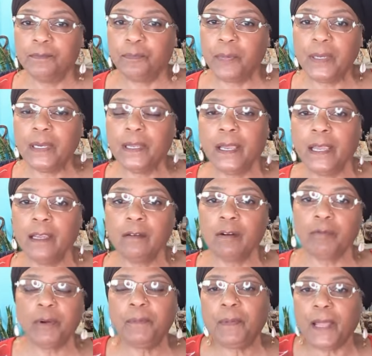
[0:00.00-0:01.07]
being angry
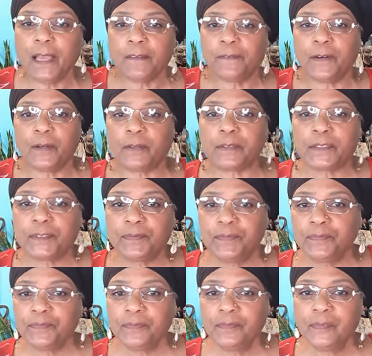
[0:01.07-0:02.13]
with black folks.
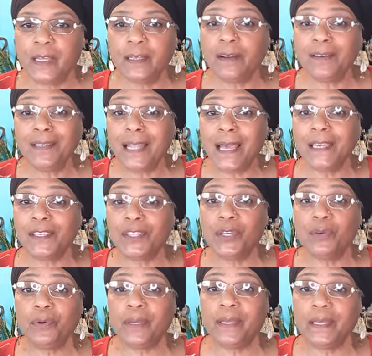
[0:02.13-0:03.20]
They don't like
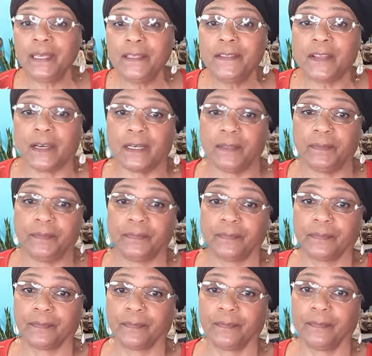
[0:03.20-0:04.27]
you either.
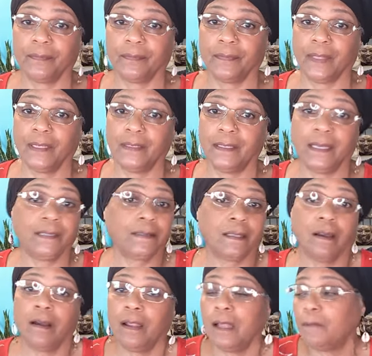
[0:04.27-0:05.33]
And that's
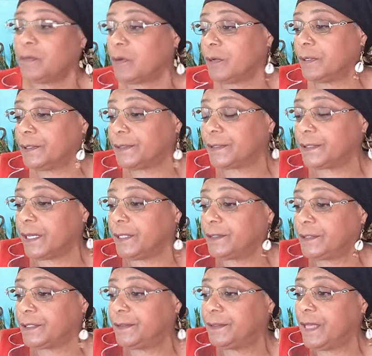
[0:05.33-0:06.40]
all I'm going to say
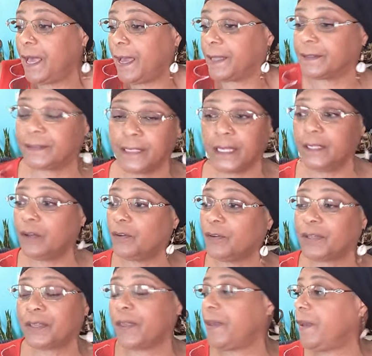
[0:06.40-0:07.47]
to that. They
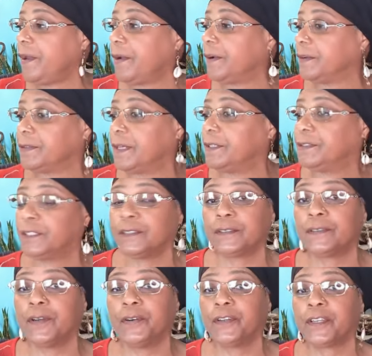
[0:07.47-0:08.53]
don't care. They
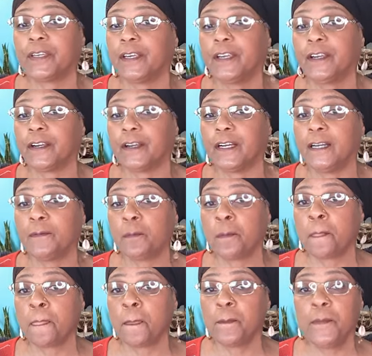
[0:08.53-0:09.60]
just don't care.
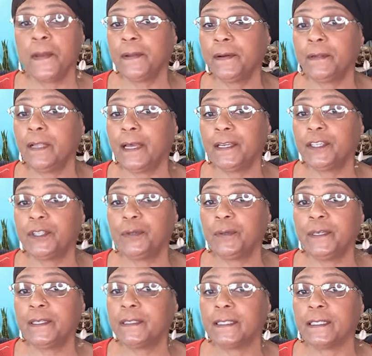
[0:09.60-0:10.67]
They don't like you
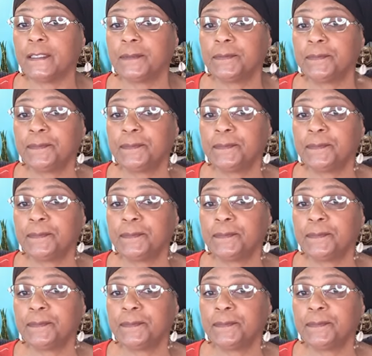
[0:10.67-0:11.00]
either.